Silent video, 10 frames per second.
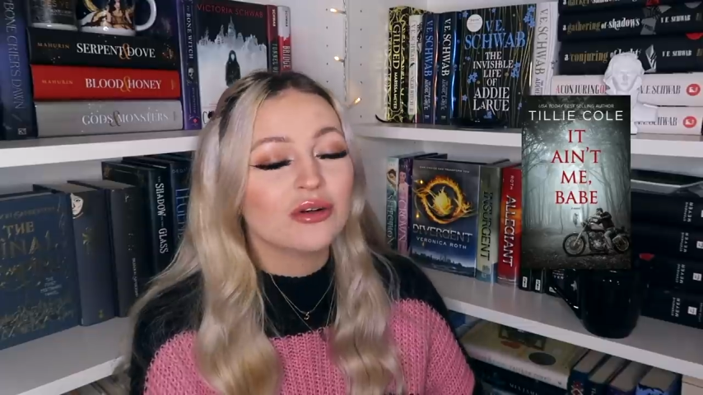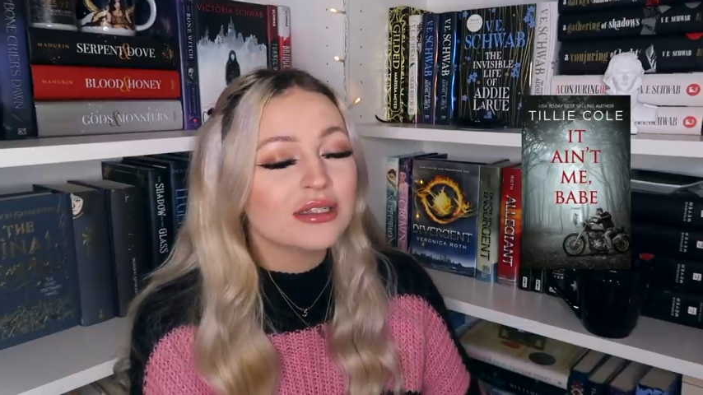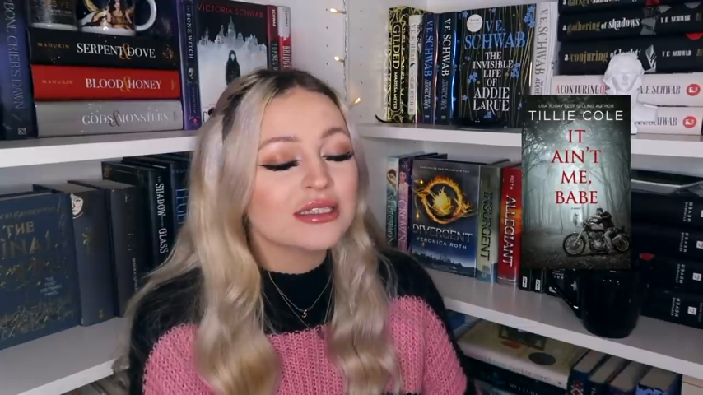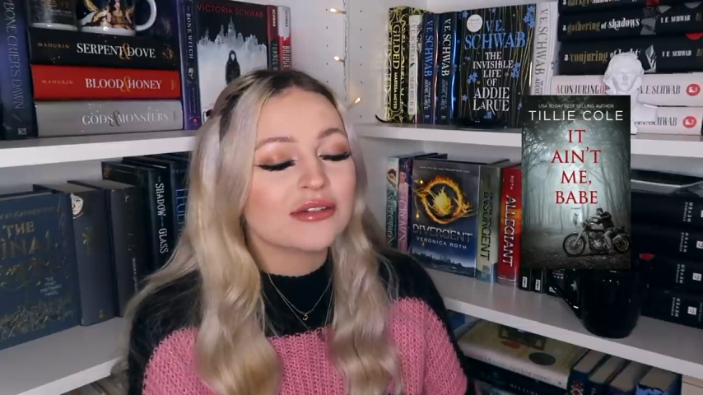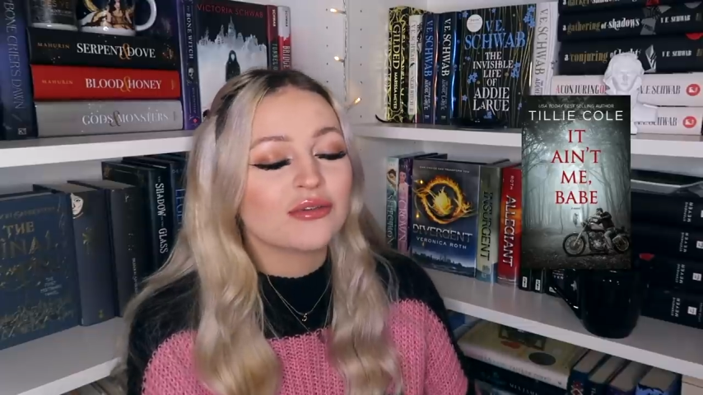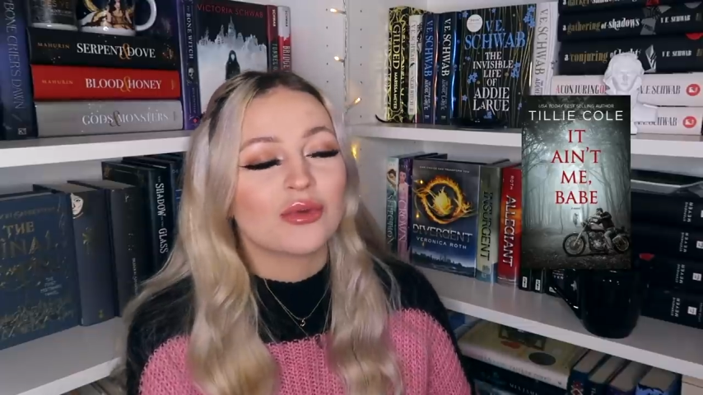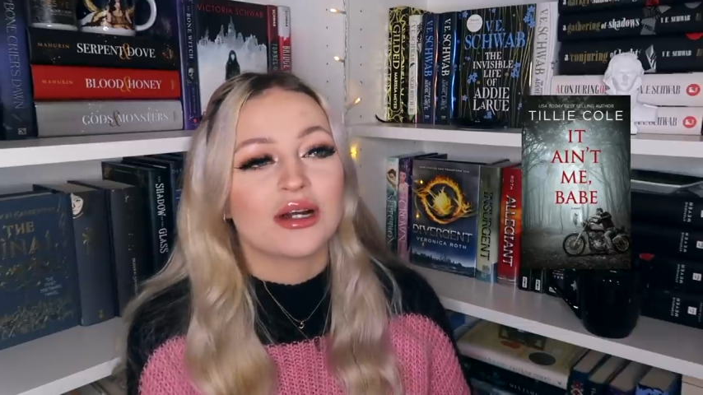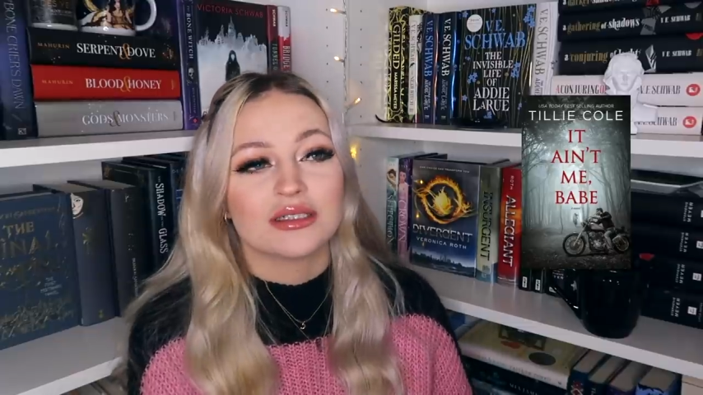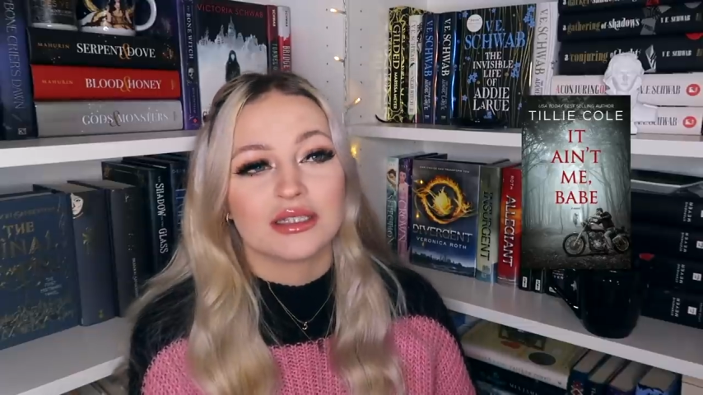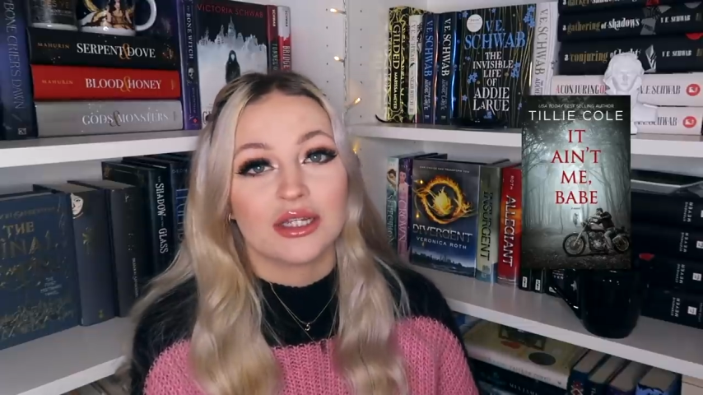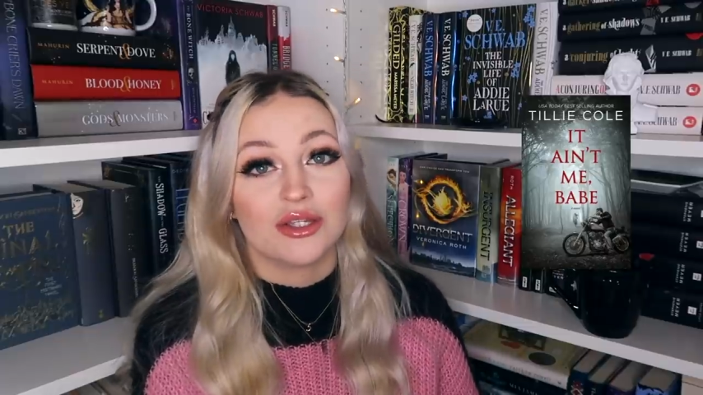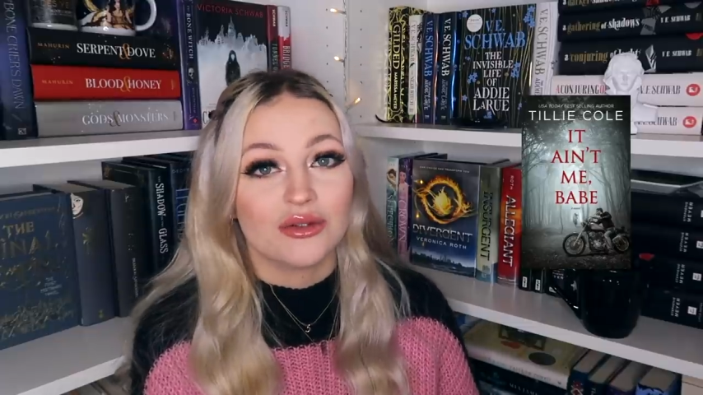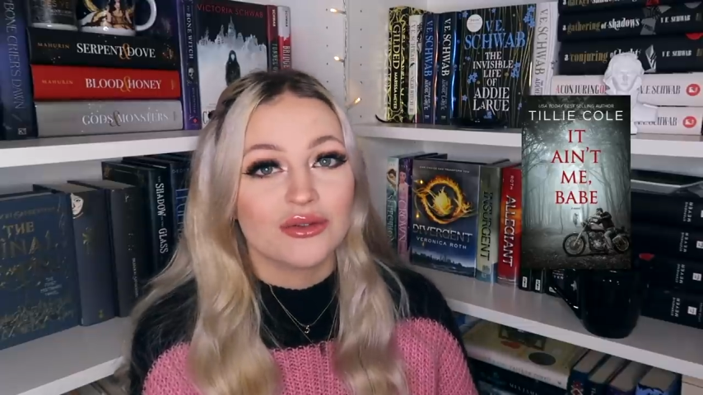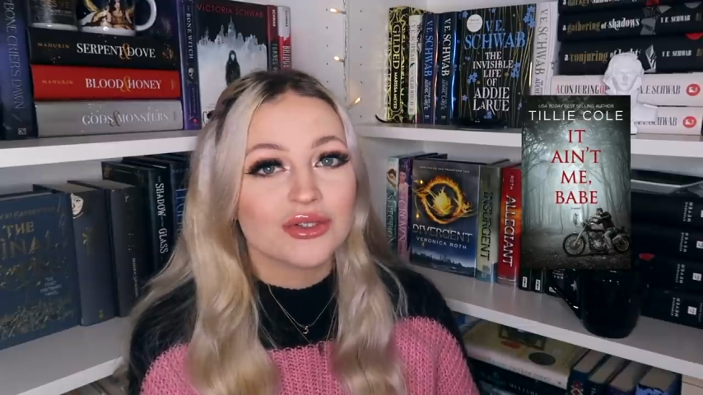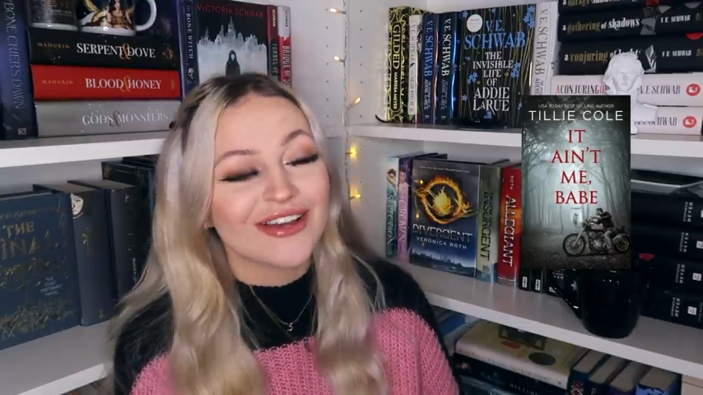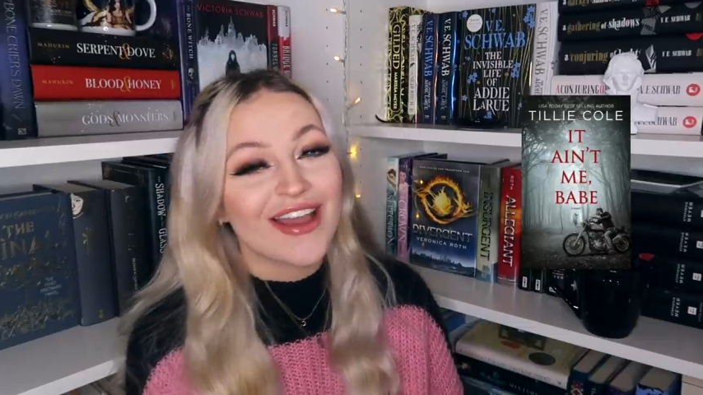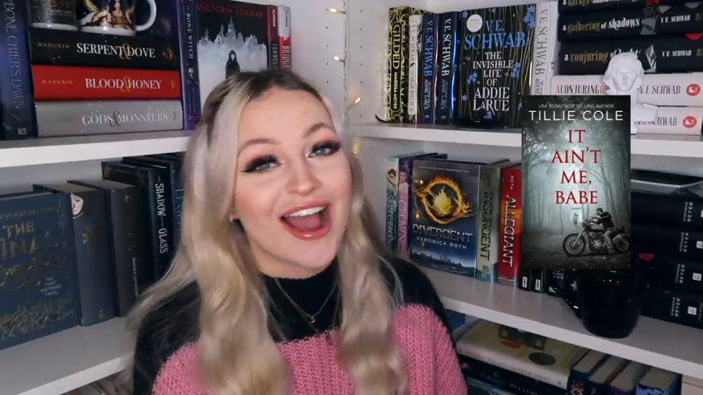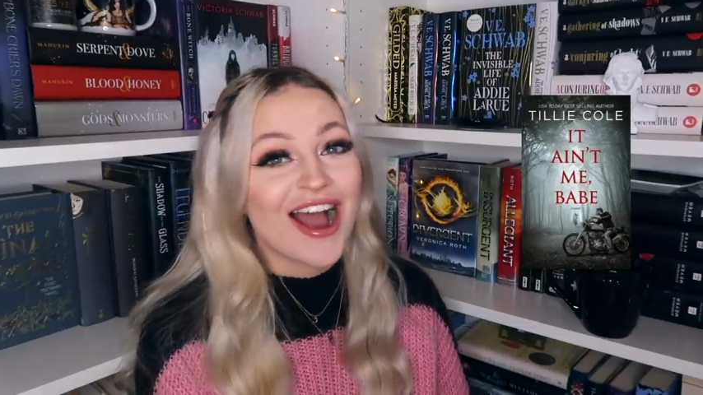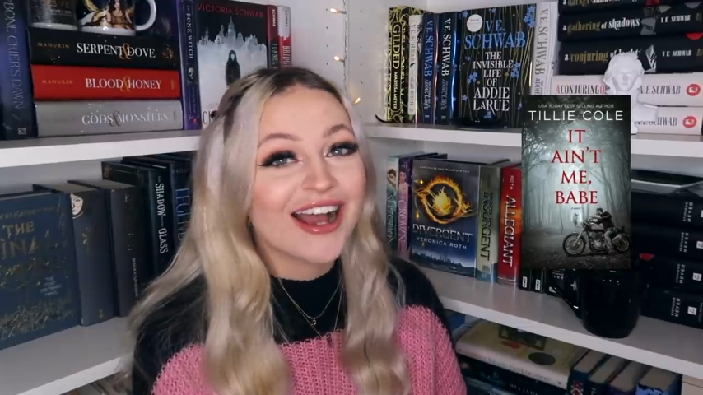all these different words that they use. So yeah,